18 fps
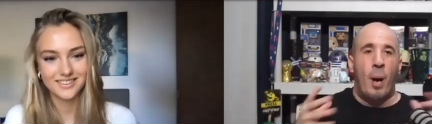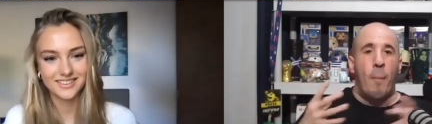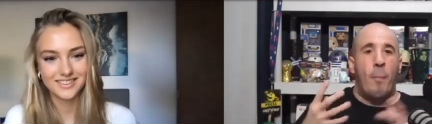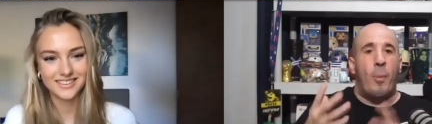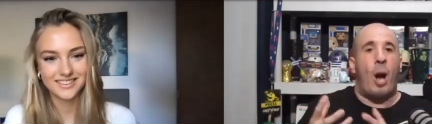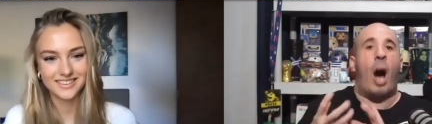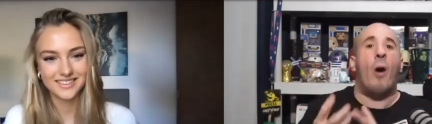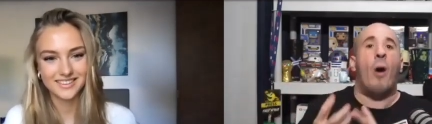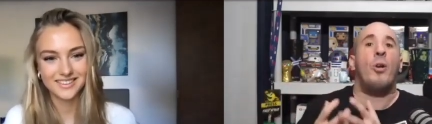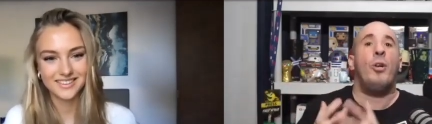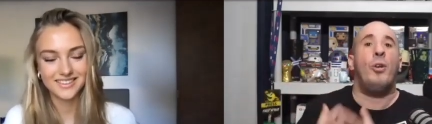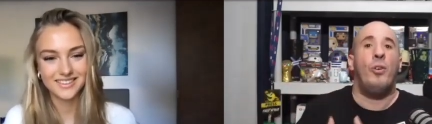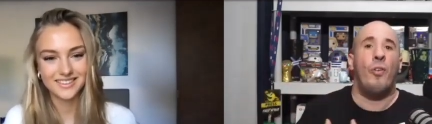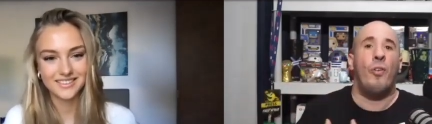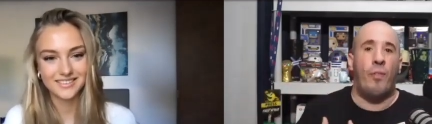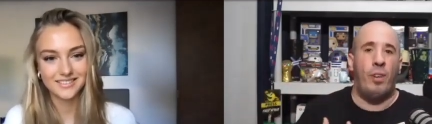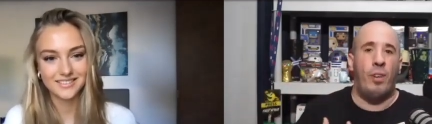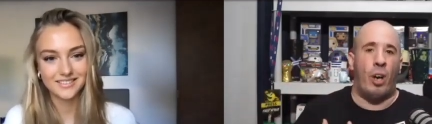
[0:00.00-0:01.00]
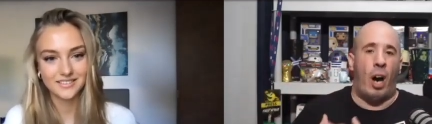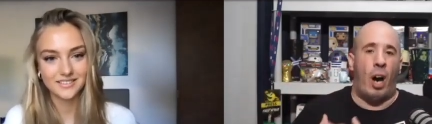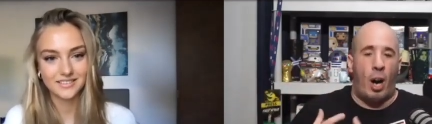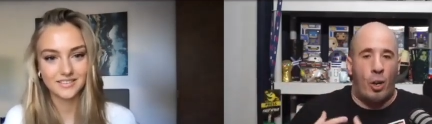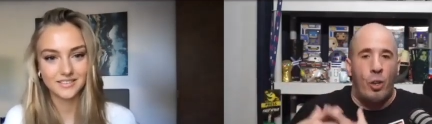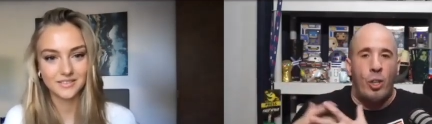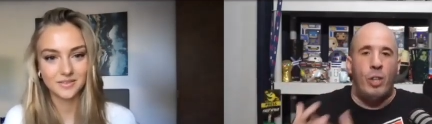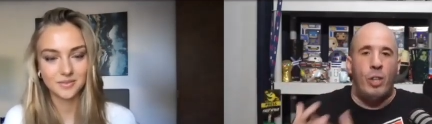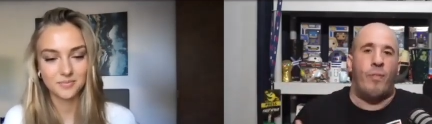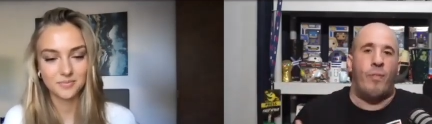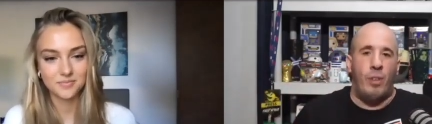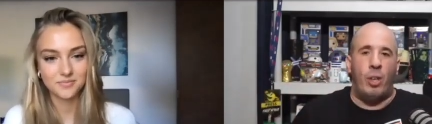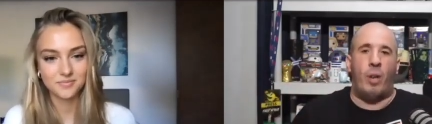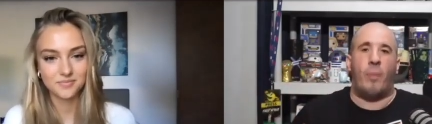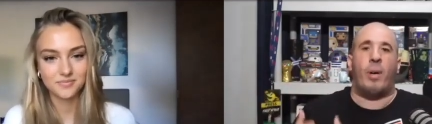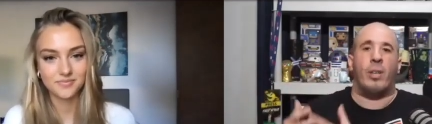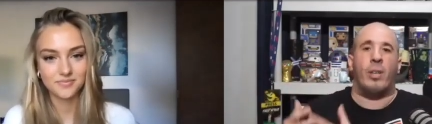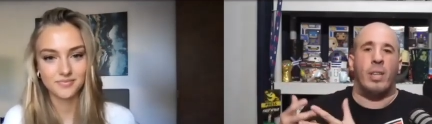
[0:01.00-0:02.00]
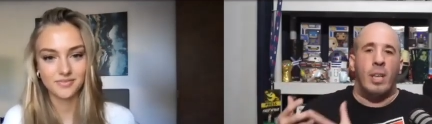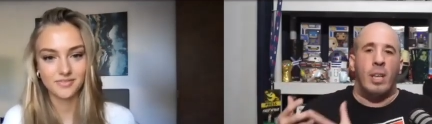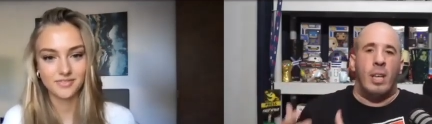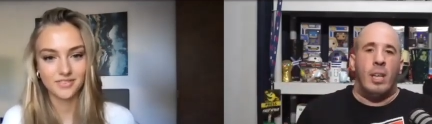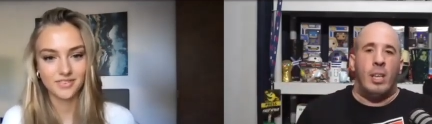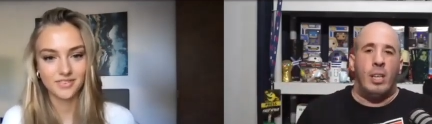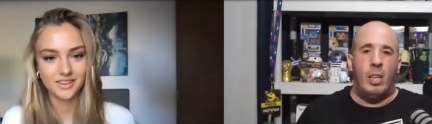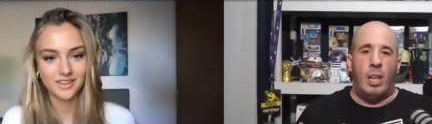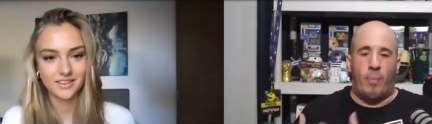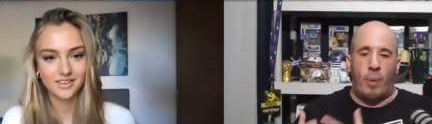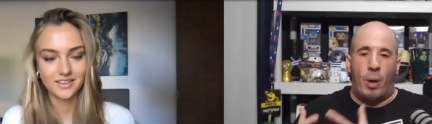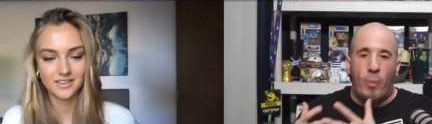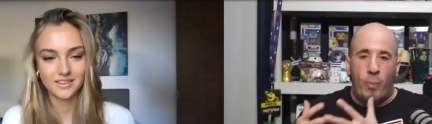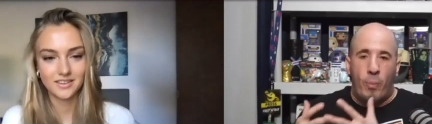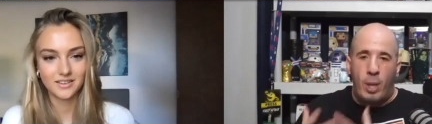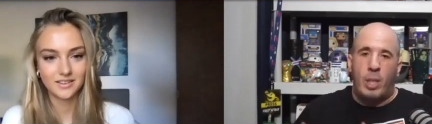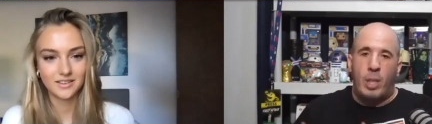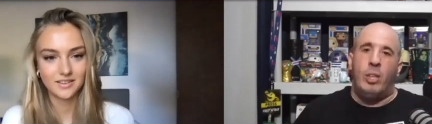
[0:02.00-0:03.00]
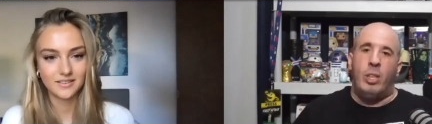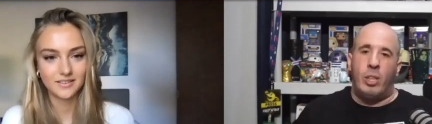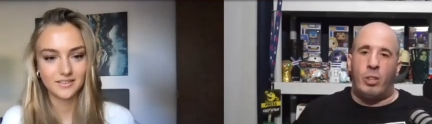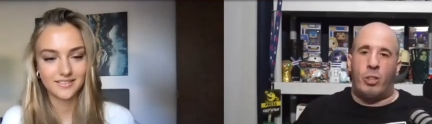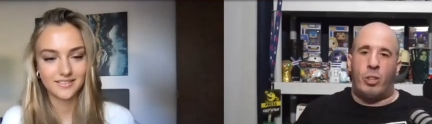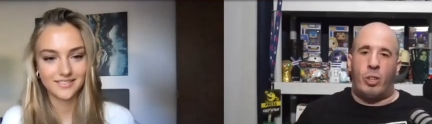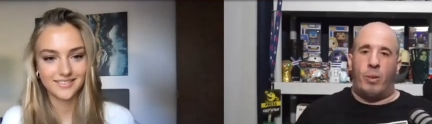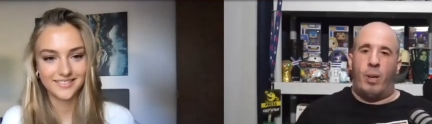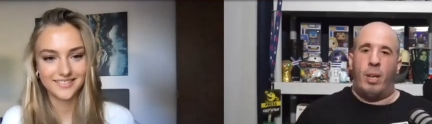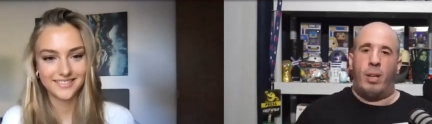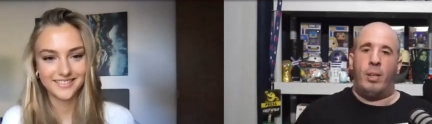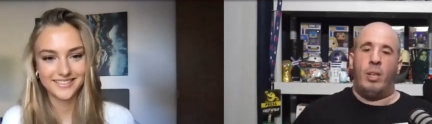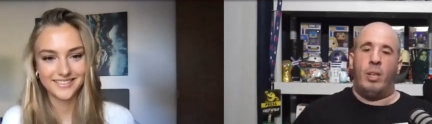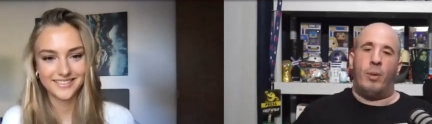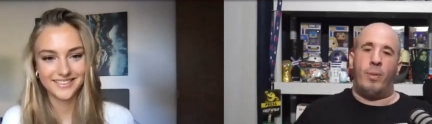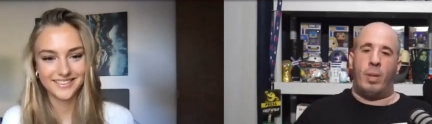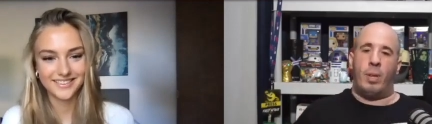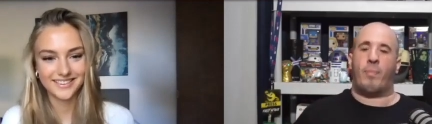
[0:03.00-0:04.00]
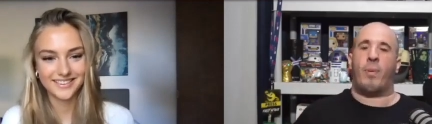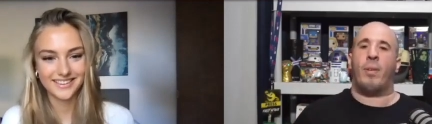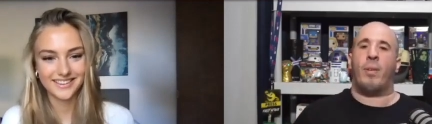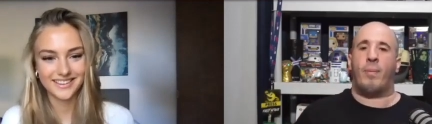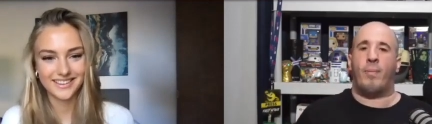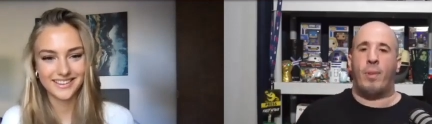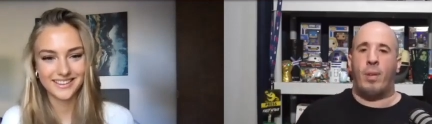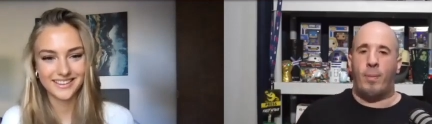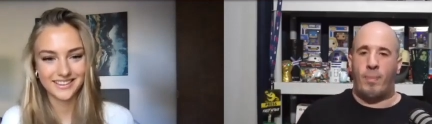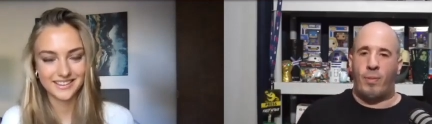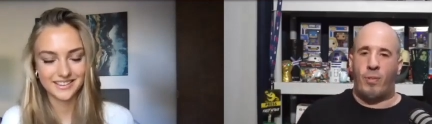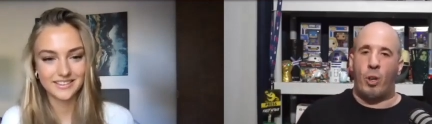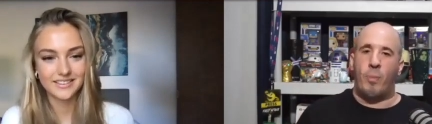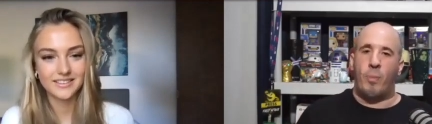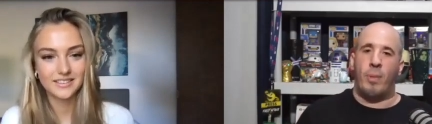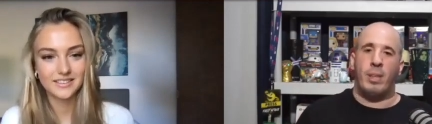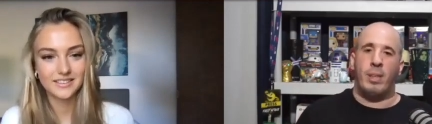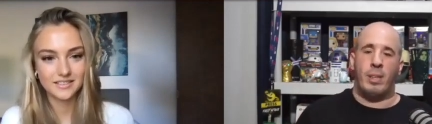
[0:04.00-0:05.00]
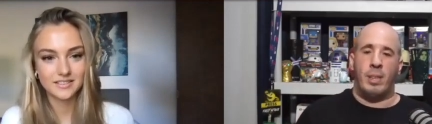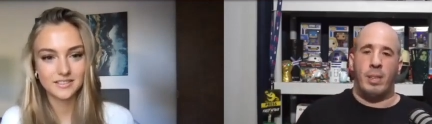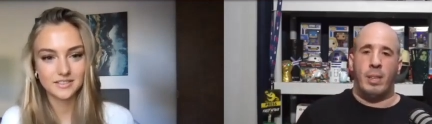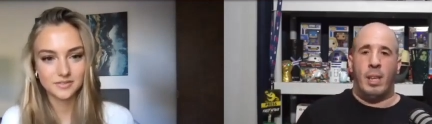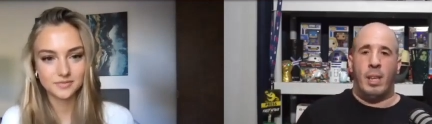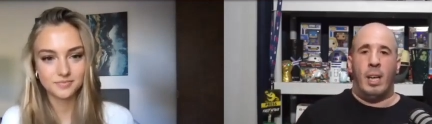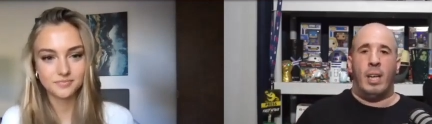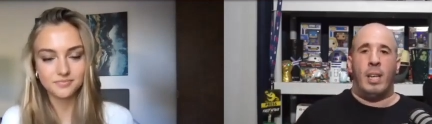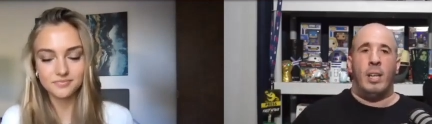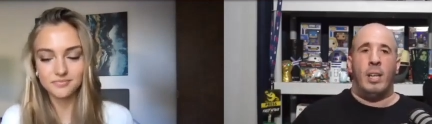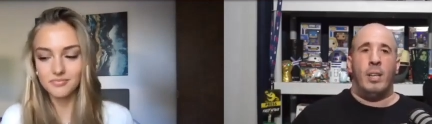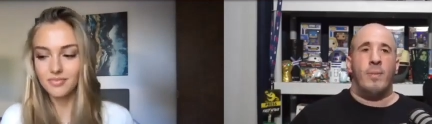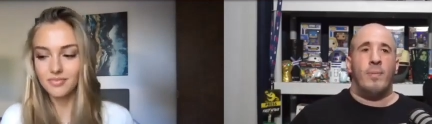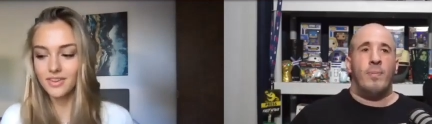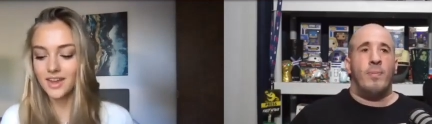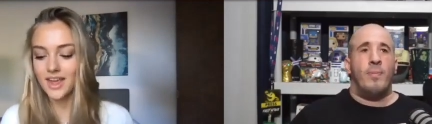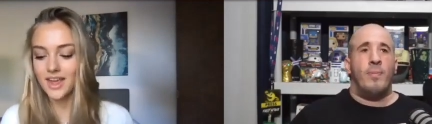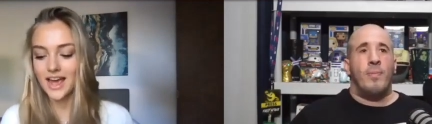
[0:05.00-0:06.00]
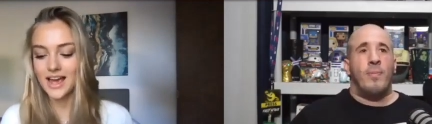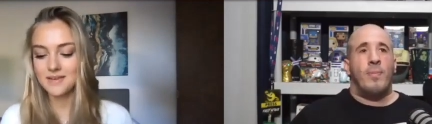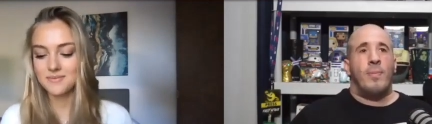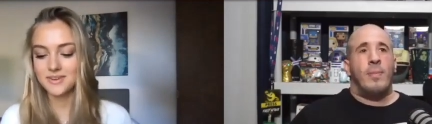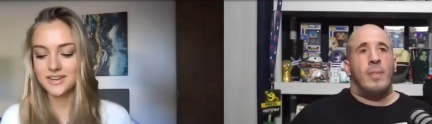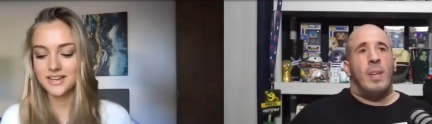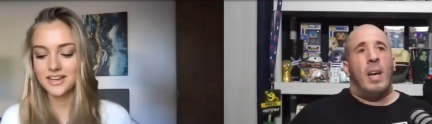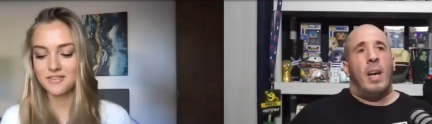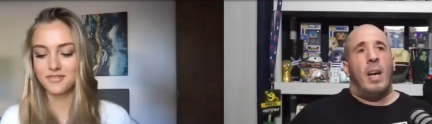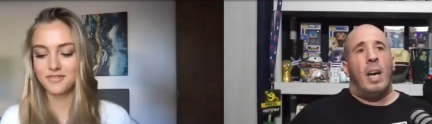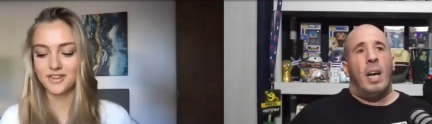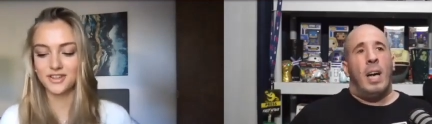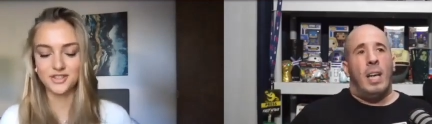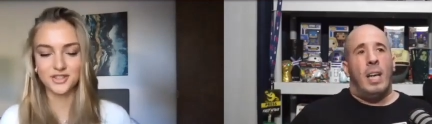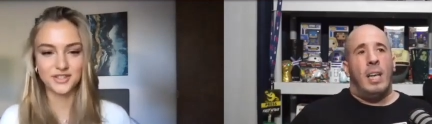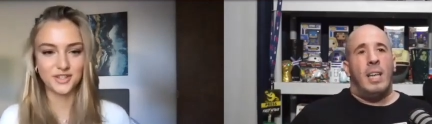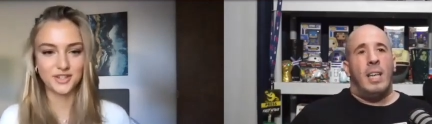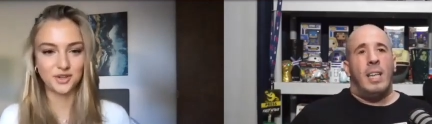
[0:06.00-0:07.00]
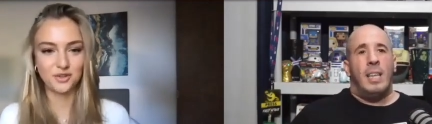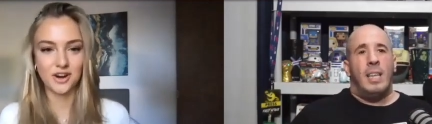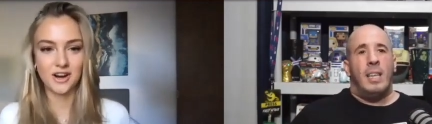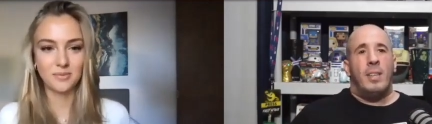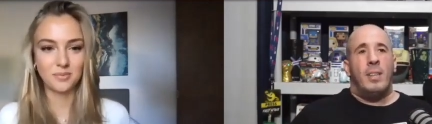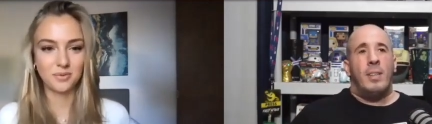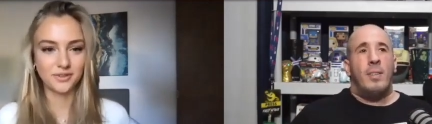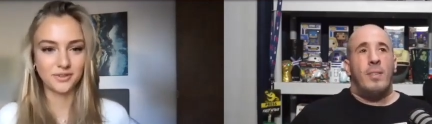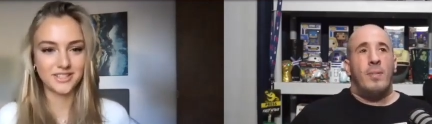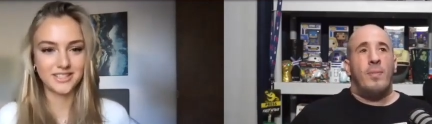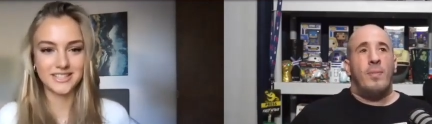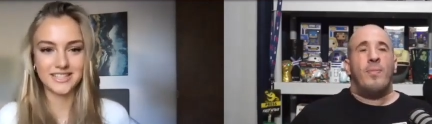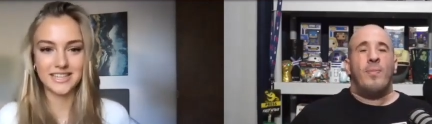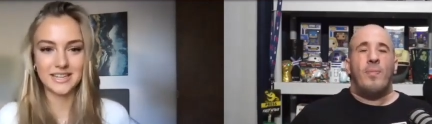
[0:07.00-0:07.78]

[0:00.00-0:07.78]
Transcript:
Speaker 1: But how do you feel? How do you feel about about what you just, uh, you know, the, the, the performance?
Speaker 2: I mean, it feels just incredible to see